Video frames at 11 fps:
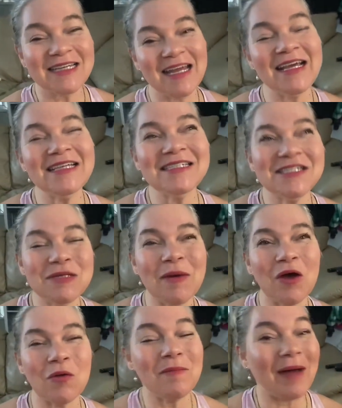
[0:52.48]
Today's just
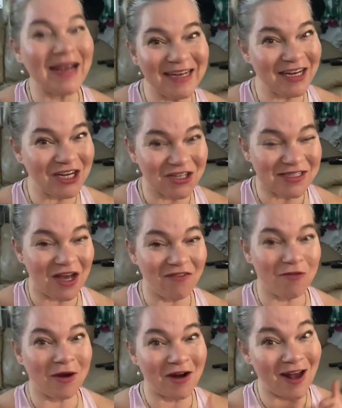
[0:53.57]
about reminding
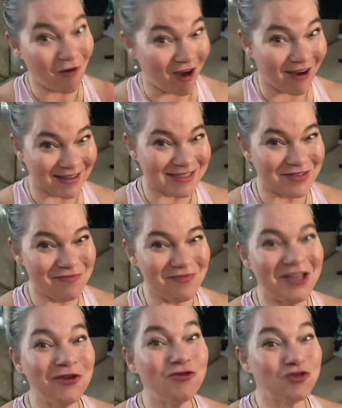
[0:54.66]
yourself about how awesome
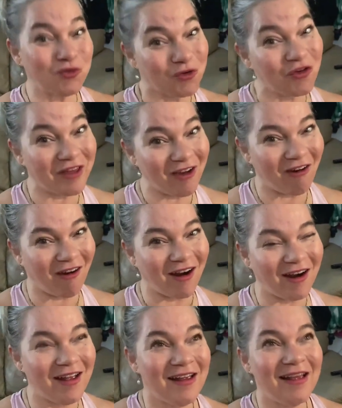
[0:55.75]
you truly
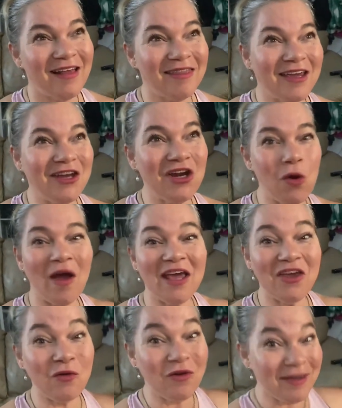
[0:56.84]
are. That you know
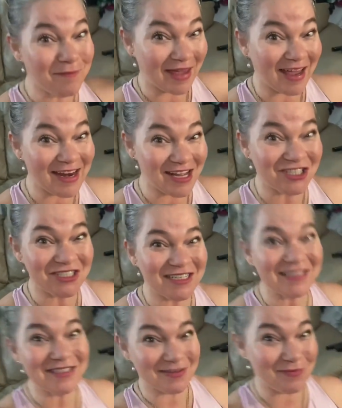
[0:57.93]
what, you, you managed
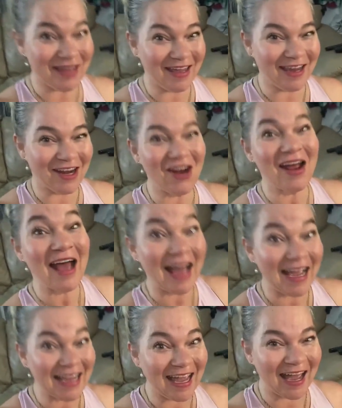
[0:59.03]
to be here
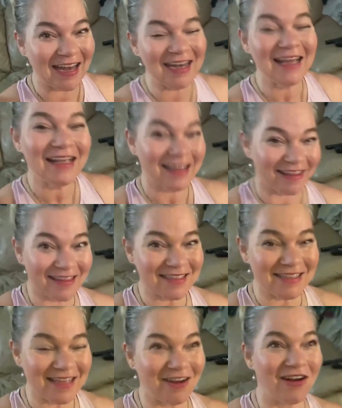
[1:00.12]
again this